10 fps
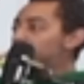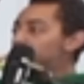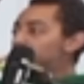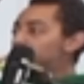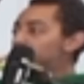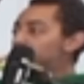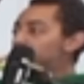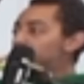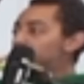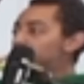
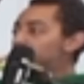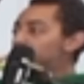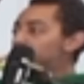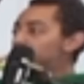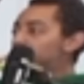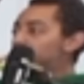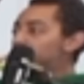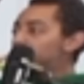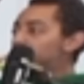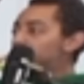
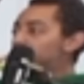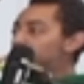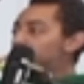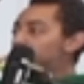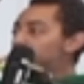[no speech]